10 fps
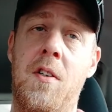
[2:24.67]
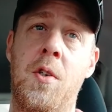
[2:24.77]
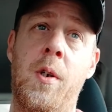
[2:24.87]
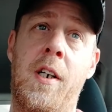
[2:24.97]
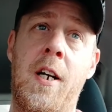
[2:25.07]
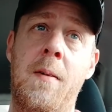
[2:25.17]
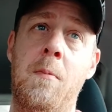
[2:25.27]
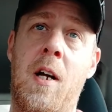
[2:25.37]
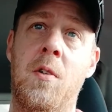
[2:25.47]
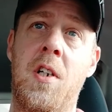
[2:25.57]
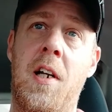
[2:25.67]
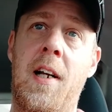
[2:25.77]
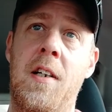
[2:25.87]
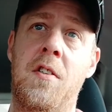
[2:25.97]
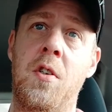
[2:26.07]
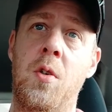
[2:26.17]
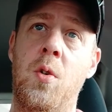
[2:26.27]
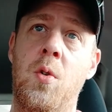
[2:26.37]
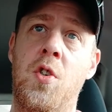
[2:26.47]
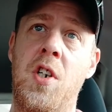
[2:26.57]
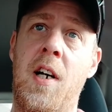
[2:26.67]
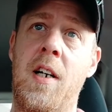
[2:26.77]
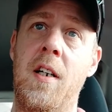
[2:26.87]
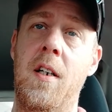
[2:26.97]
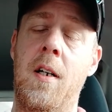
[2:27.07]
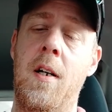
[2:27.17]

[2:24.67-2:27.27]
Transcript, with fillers: So I came down today to check it